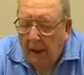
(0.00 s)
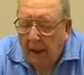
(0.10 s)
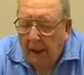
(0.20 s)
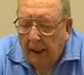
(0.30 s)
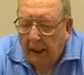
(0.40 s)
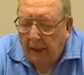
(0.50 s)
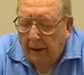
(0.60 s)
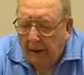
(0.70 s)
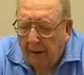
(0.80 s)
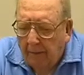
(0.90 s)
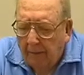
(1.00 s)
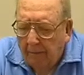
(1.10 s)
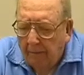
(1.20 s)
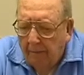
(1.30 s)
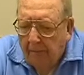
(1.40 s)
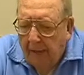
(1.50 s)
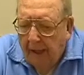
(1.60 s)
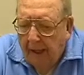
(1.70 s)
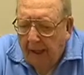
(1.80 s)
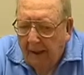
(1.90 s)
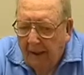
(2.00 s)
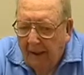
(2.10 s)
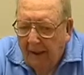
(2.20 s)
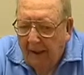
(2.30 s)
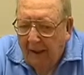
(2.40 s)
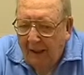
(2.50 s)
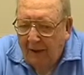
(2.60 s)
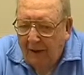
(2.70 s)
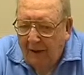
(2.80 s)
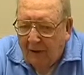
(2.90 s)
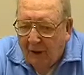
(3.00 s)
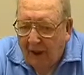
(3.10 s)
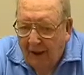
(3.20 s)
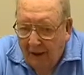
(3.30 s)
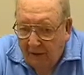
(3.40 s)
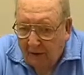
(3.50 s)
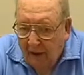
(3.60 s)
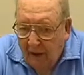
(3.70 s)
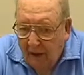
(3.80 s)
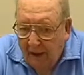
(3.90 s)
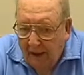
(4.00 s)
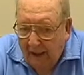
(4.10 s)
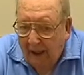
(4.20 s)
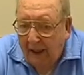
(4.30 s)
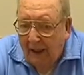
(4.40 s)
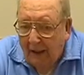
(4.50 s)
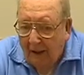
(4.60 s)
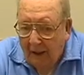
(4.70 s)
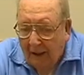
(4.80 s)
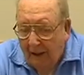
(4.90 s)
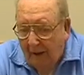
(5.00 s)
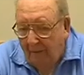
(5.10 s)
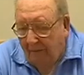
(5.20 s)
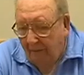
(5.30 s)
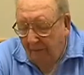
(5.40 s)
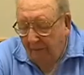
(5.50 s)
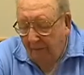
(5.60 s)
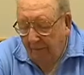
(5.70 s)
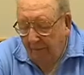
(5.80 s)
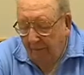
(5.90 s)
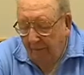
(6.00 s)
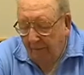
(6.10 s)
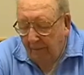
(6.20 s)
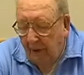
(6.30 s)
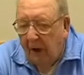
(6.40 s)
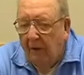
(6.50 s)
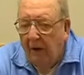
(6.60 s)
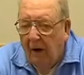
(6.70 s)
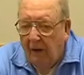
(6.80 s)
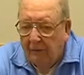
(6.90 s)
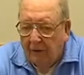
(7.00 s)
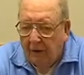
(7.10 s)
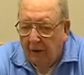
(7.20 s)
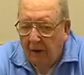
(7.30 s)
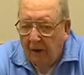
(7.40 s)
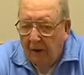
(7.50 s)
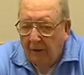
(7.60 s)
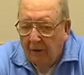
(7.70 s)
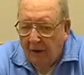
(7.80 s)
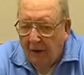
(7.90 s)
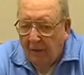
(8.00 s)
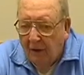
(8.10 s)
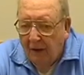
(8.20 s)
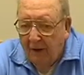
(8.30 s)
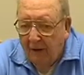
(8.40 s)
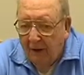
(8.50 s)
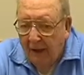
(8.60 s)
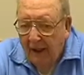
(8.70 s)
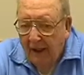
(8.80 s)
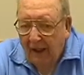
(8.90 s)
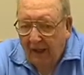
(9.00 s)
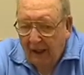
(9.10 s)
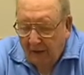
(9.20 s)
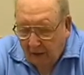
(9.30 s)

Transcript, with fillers: and uh, he, he said he saw he and the uh, gunnery officer was on the bridge, and they